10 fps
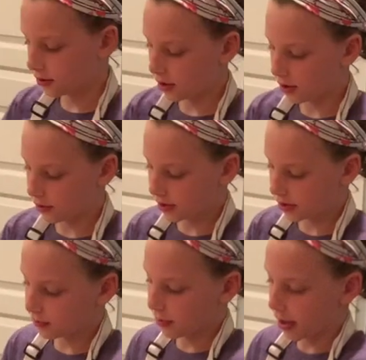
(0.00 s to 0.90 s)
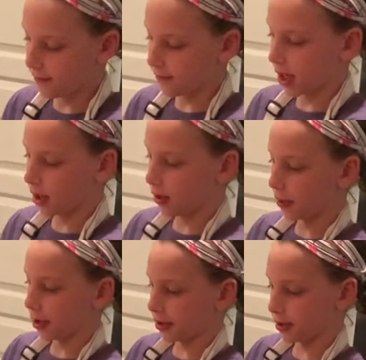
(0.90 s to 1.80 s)
So this is my final
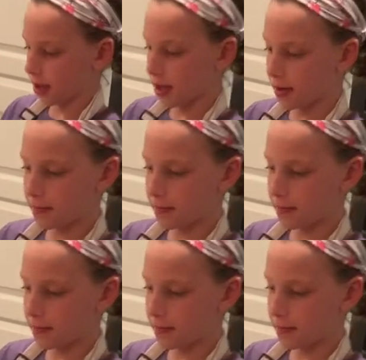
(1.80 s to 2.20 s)
pizza.